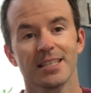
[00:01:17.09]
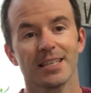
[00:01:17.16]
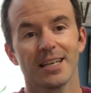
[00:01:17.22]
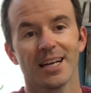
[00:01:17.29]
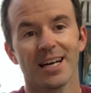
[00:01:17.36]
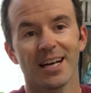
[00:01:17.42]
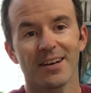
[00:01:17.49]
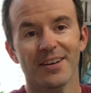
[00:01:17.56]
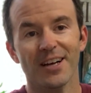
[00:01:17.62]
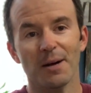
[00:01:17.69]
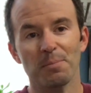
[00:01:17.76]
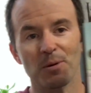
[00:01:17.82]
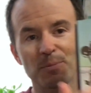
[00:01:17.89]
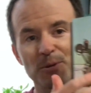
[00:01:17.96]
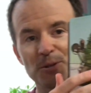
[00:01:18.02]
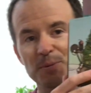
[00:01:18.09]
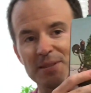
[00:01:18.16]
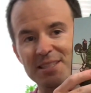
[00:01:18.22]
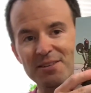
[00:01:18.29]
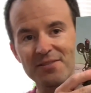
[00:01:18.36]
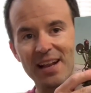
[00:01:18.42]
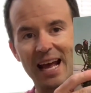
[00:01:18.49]
a couple of Bruce books. I
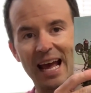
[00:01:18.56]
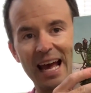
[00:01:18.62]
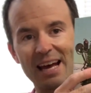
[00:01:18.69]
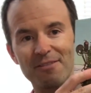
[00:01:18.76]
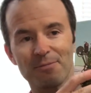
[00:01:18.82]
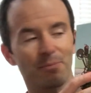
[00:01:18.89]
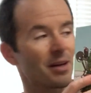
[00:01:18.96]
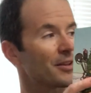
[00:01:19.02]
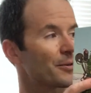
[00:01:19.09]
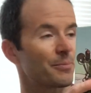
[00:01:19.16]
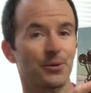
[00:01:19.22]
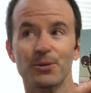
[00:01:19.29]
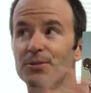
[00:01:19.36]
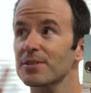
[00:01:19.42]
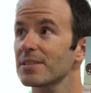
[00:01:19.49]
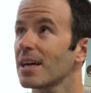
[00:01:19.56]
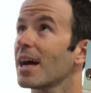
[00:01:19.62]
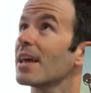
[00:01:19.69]
don't even have Mother Bruce.